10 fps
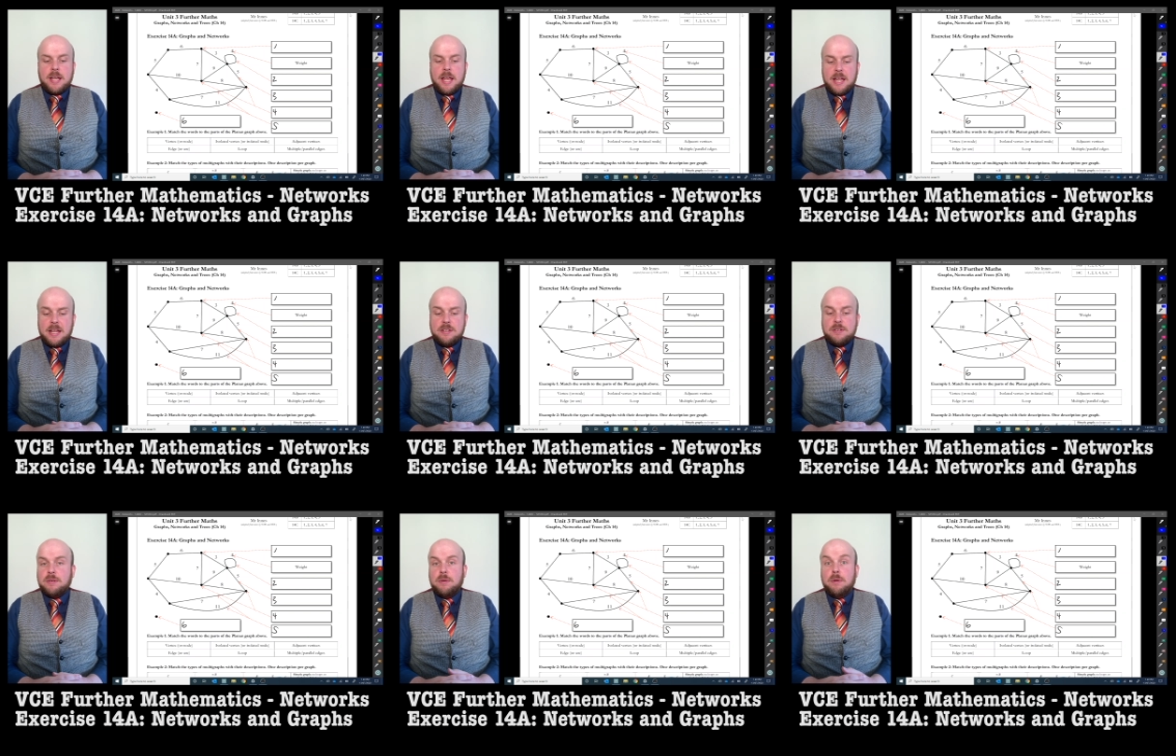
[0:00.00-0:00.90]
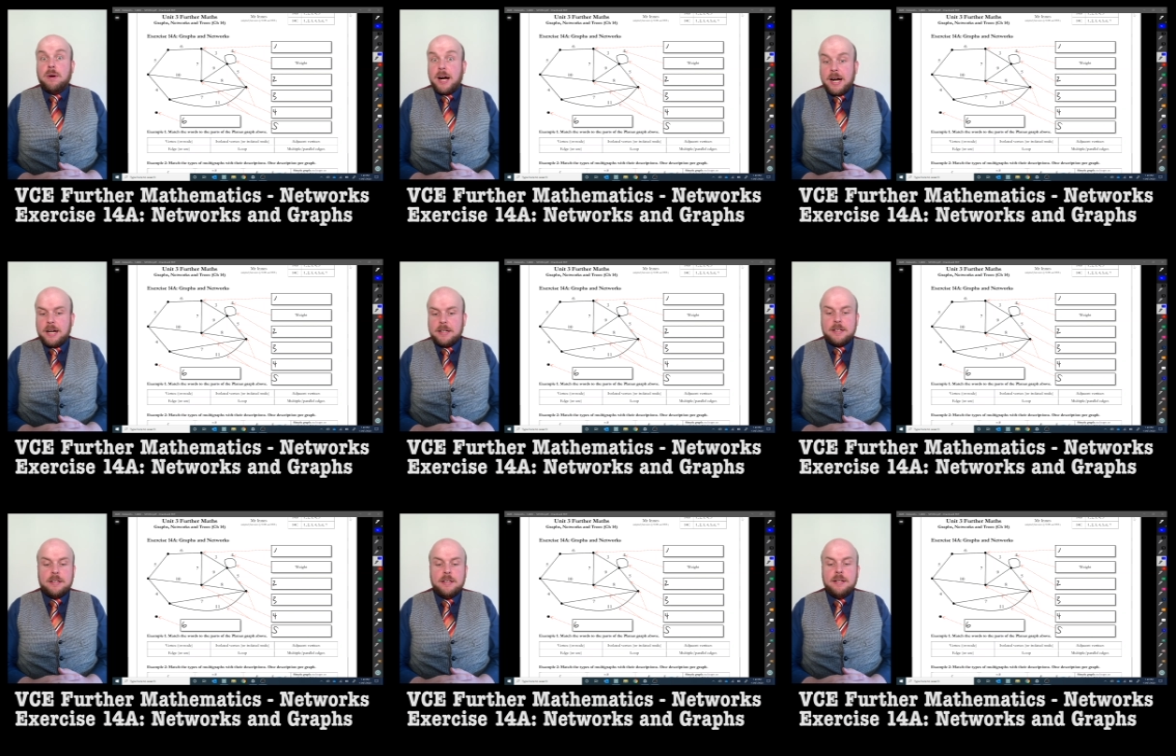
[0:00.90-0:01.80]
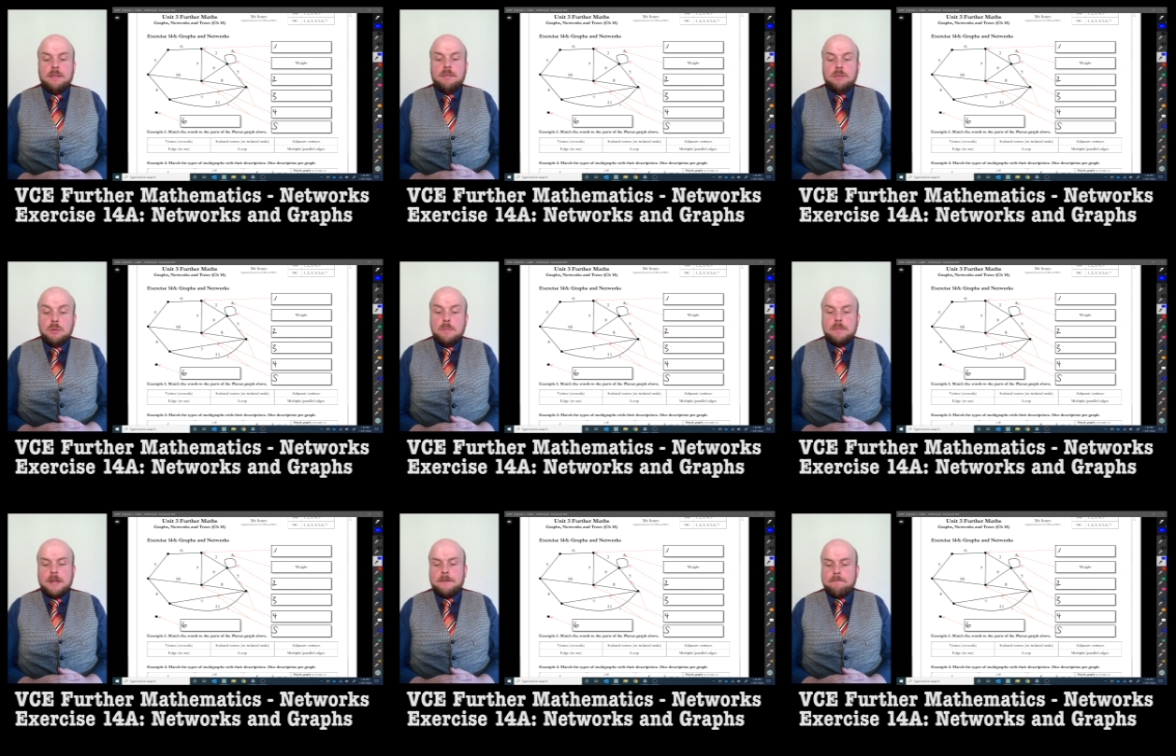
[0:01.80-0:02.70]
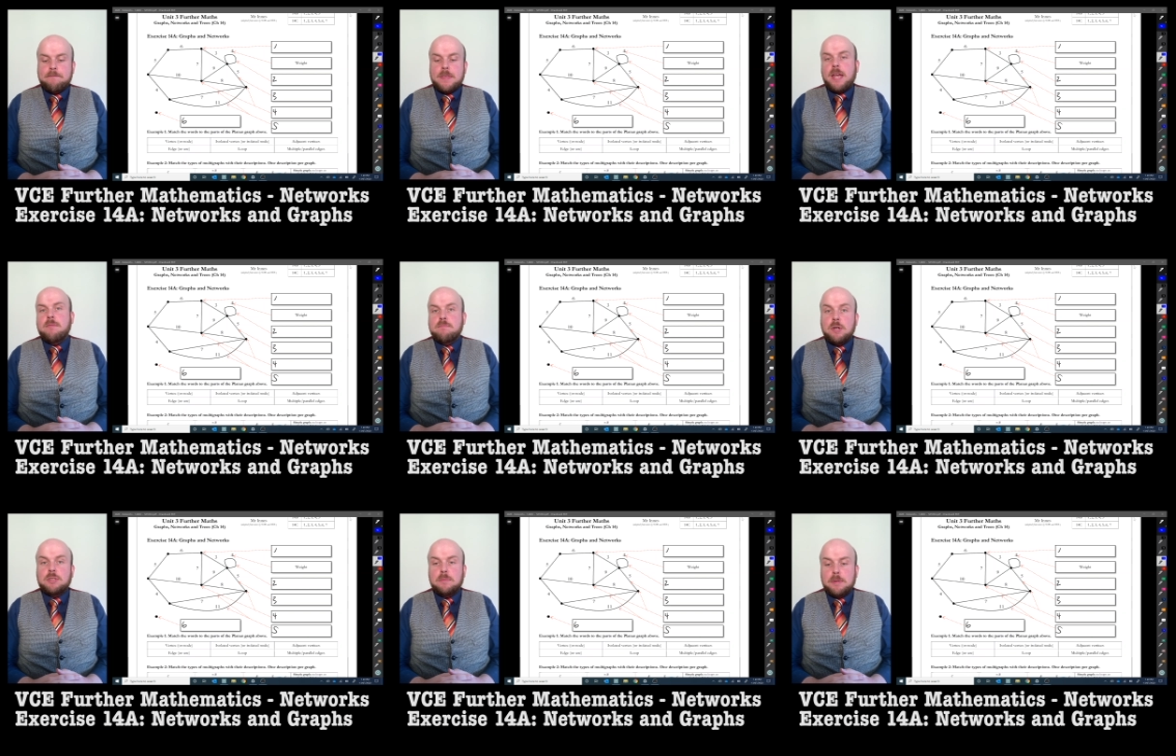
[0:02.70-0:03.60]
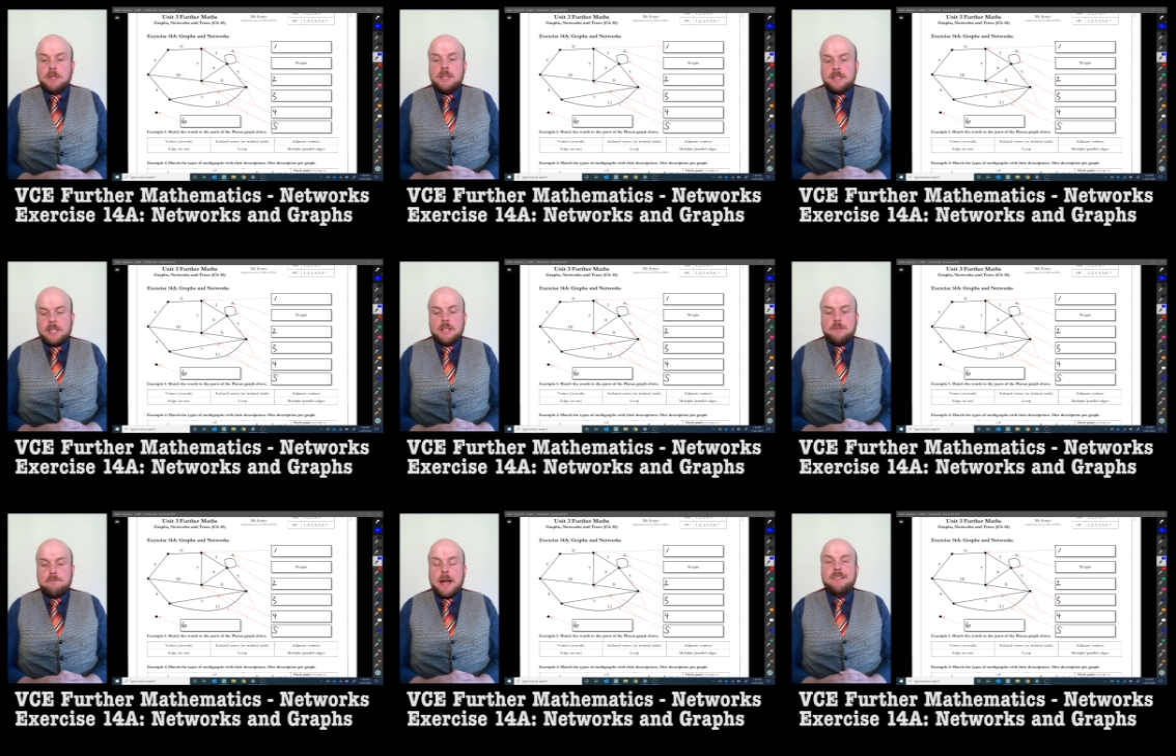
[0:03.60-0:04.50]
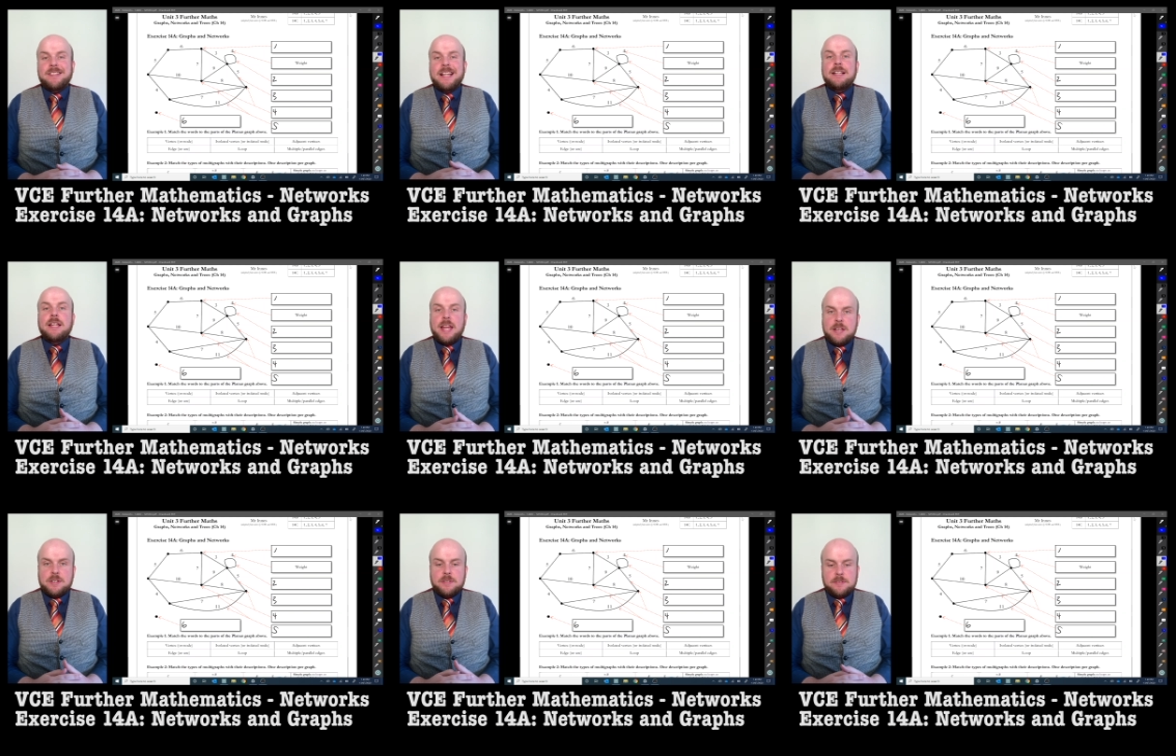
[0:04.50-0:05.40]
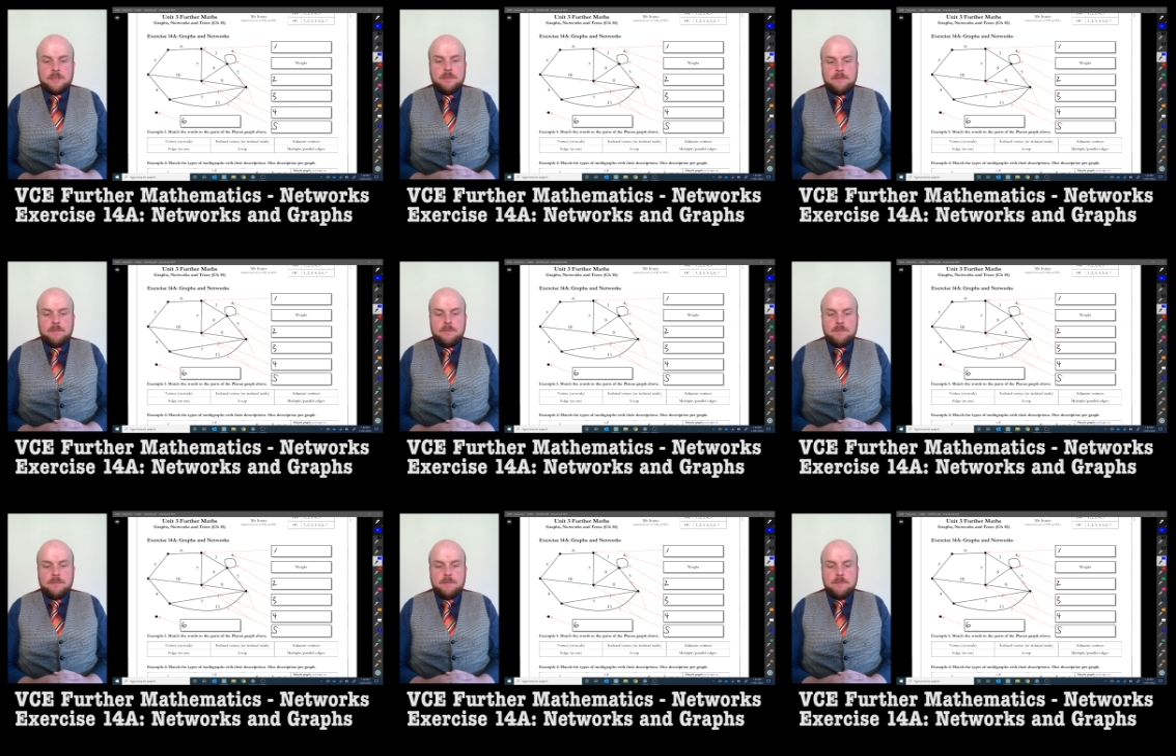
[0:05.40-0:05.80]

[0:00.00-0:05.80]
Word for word: edge or arc, loop, and multiple slash parallel edges.